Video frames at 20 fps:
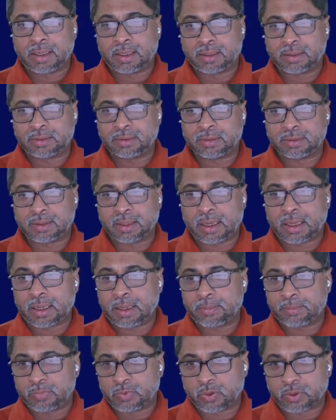And
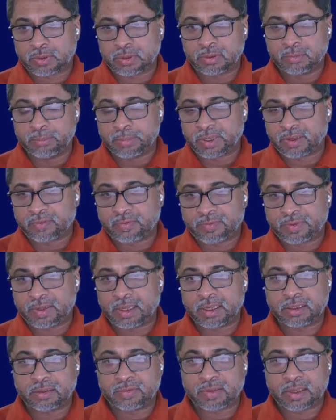I'm not a big
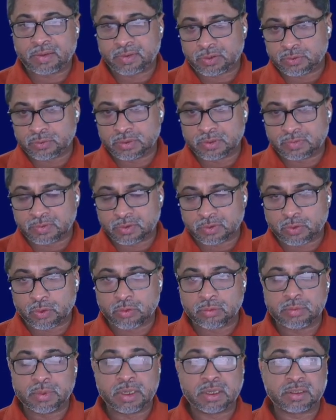fan of having two
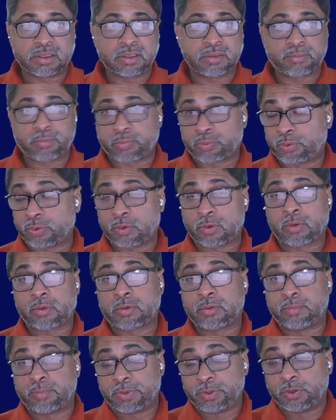different code bases,
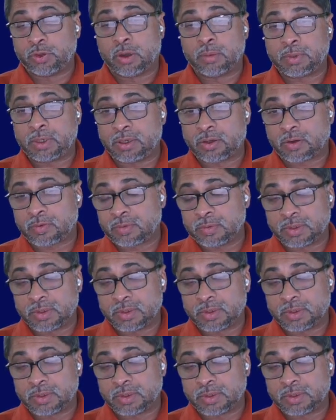predominantly